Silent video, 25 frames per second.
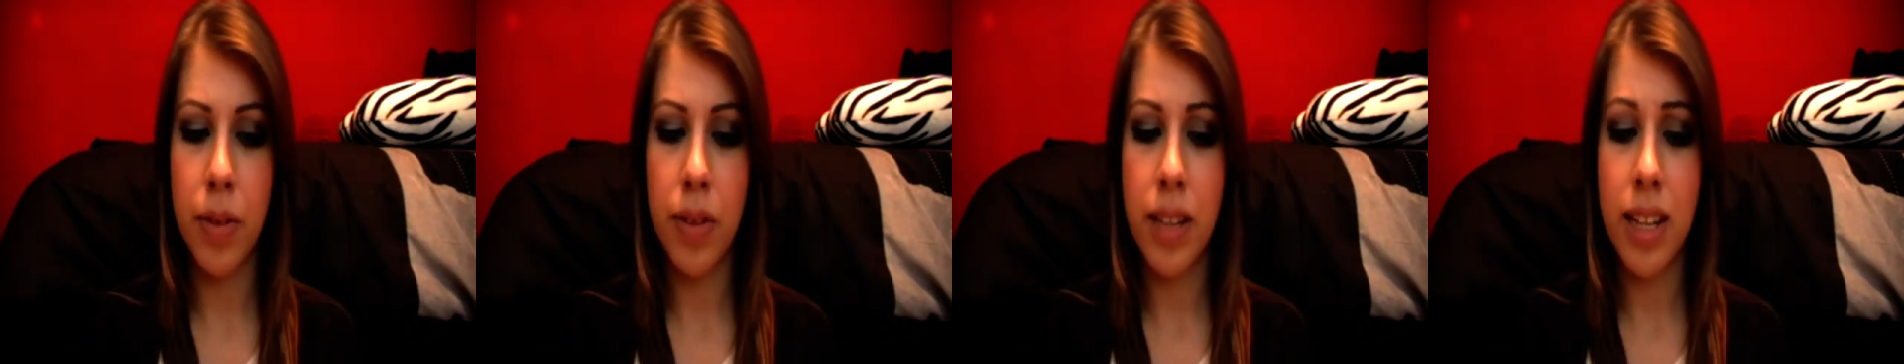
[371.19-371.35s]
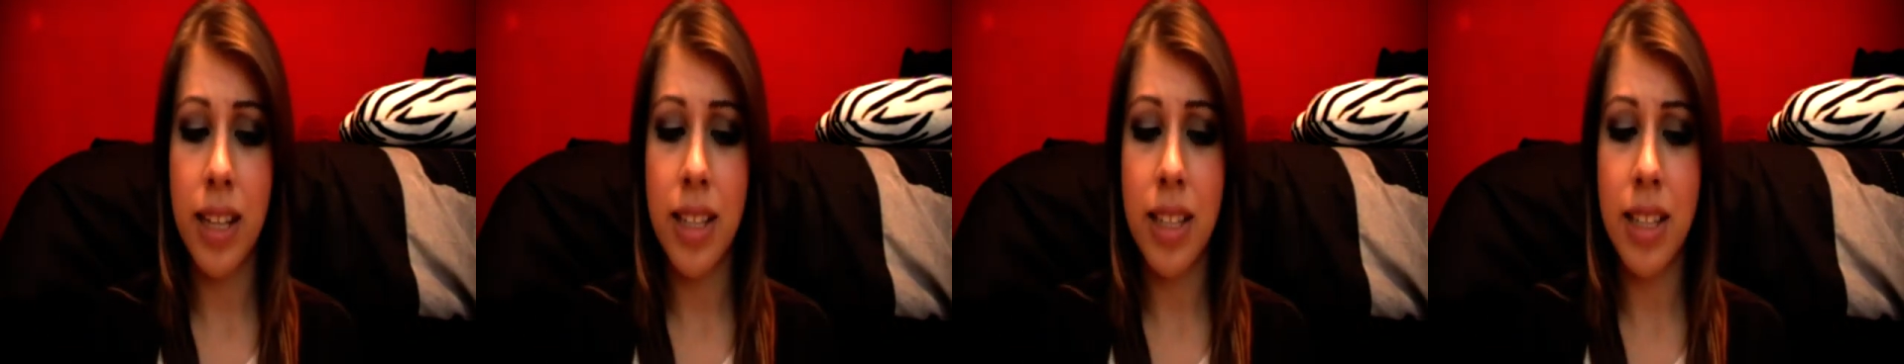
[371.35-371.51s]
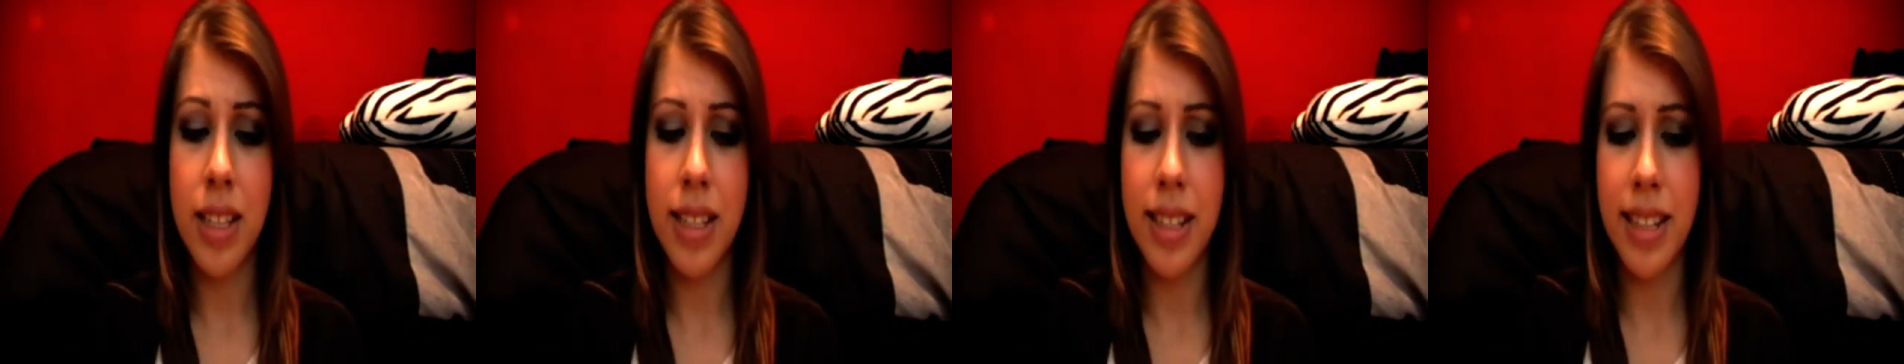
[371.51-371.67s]

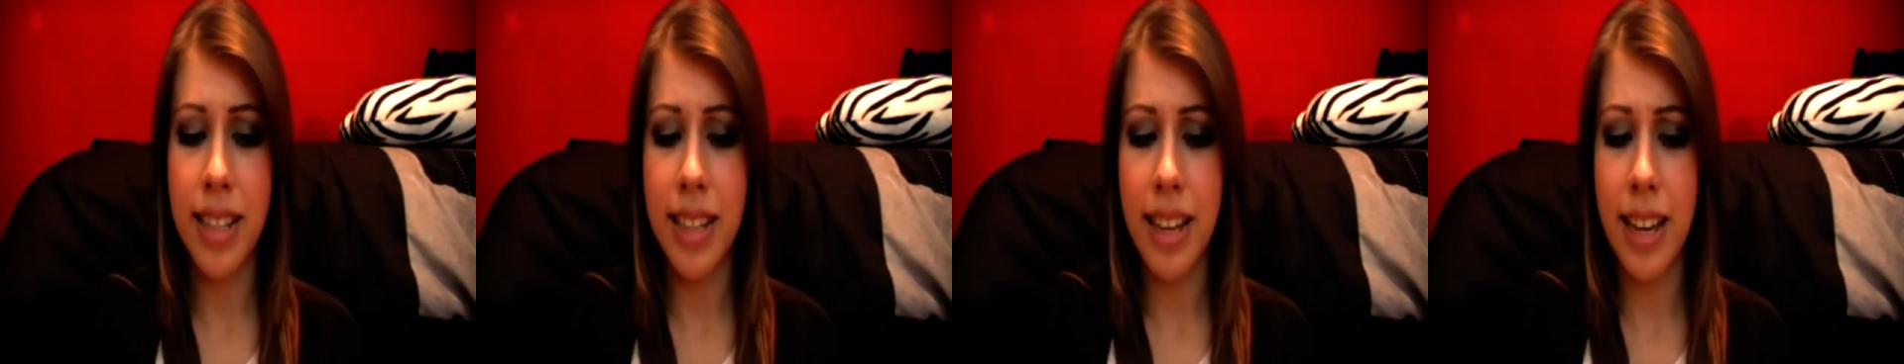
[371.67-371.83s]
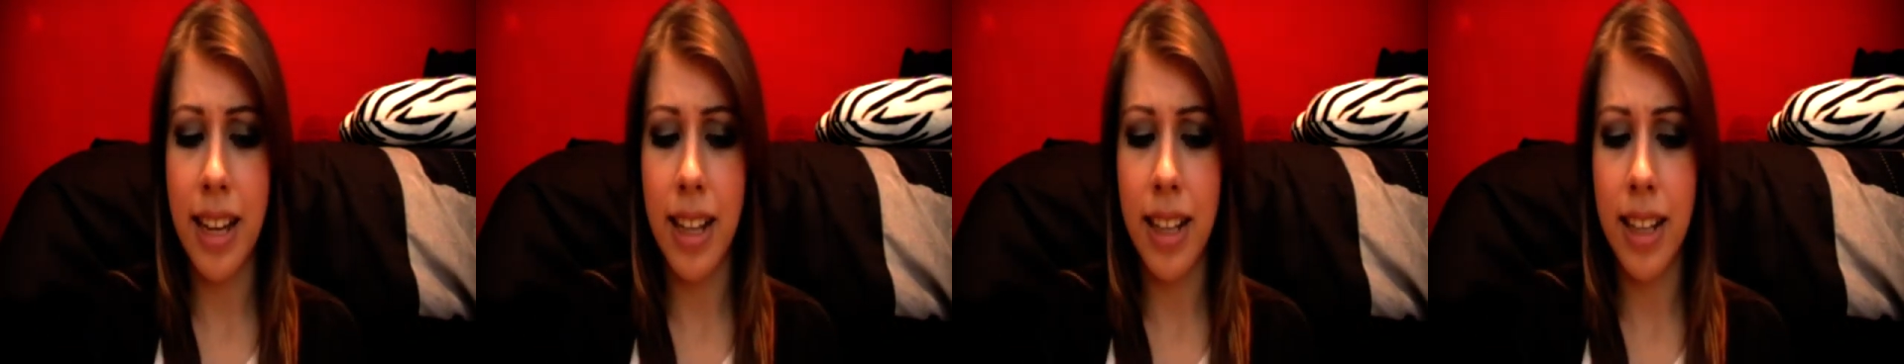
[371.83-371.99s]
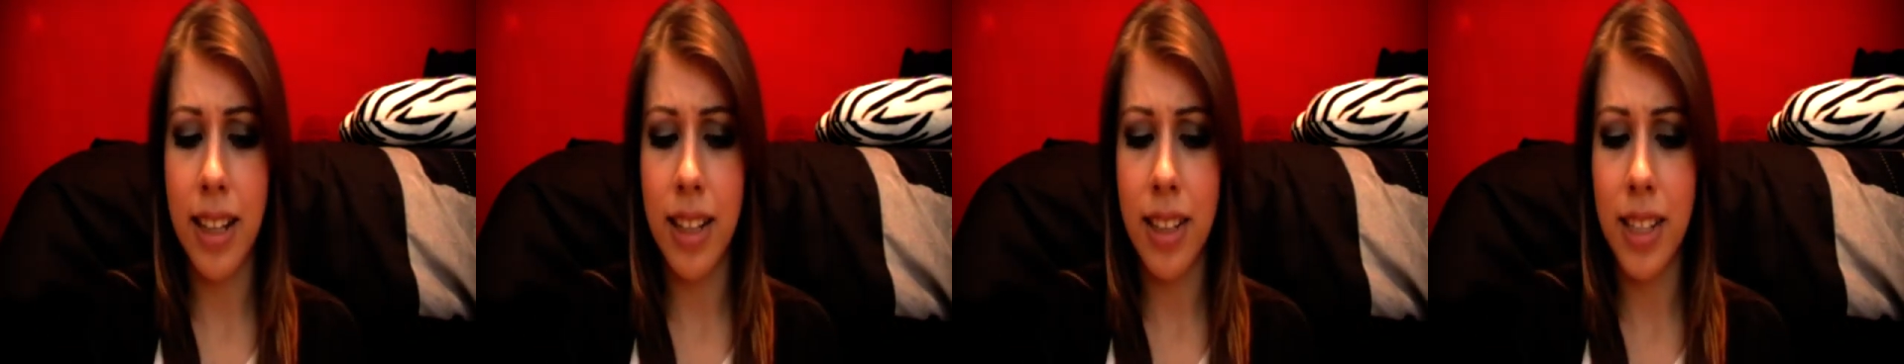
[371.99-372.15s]
this and didn't
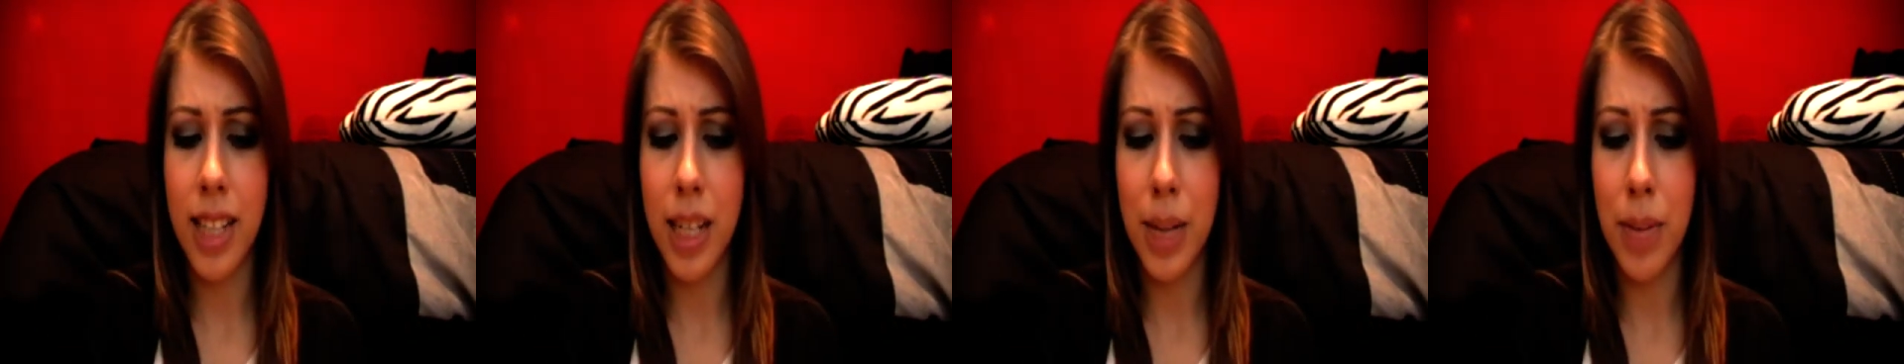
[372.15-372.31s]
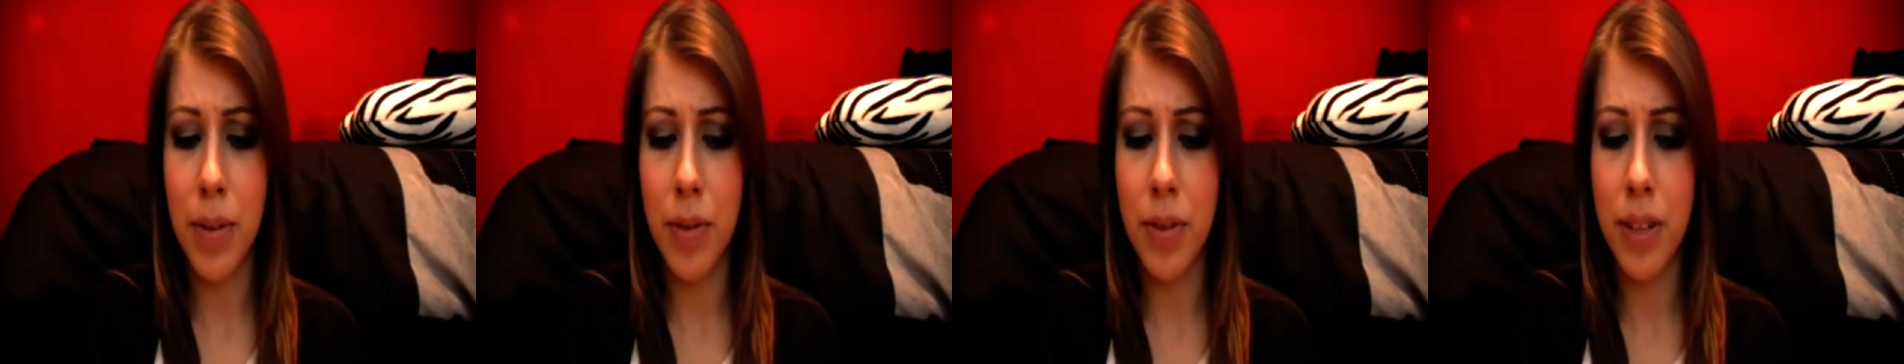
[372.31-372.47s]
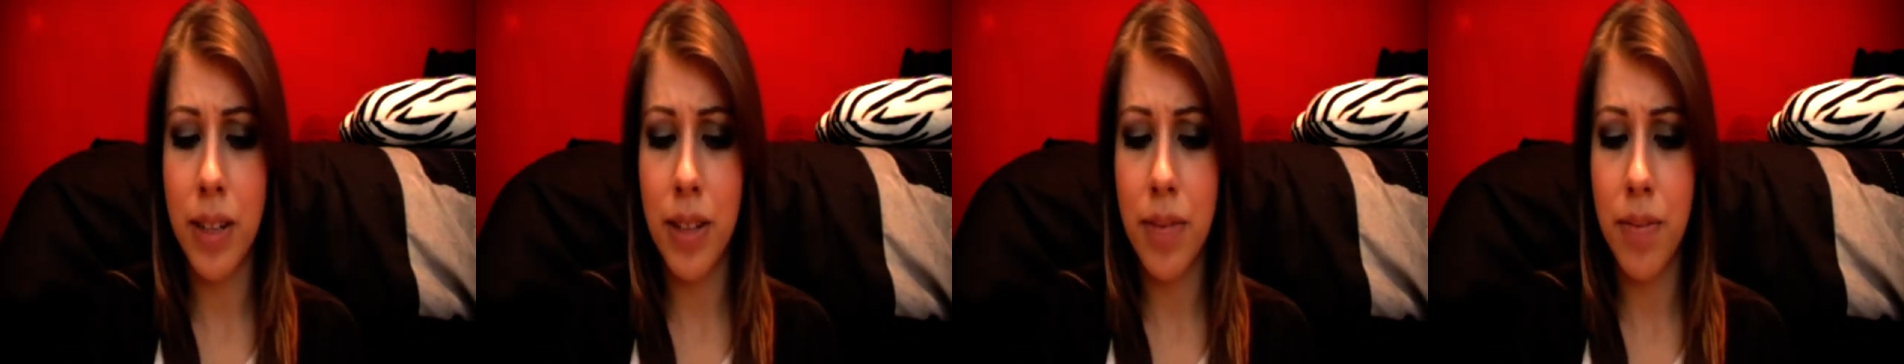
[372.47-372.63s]
get like a tub
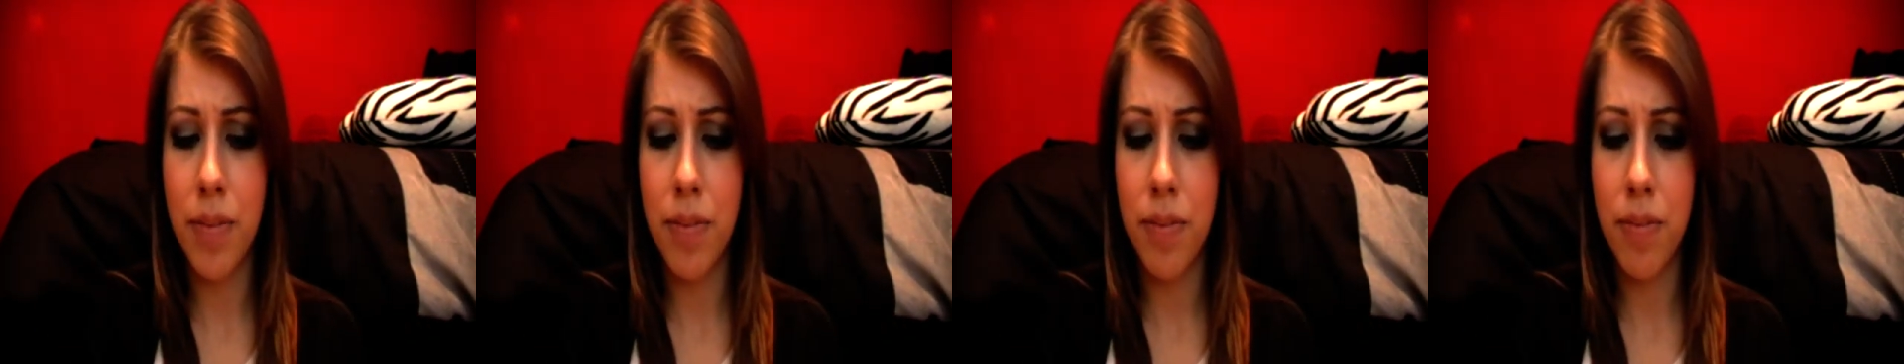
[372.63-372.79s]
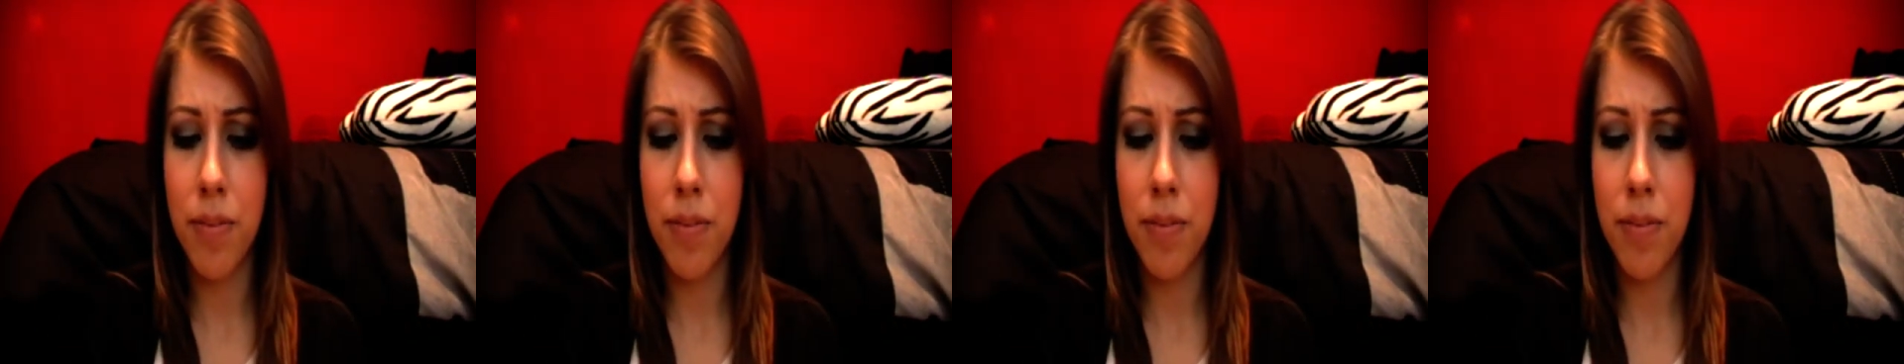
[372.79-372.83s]
of it,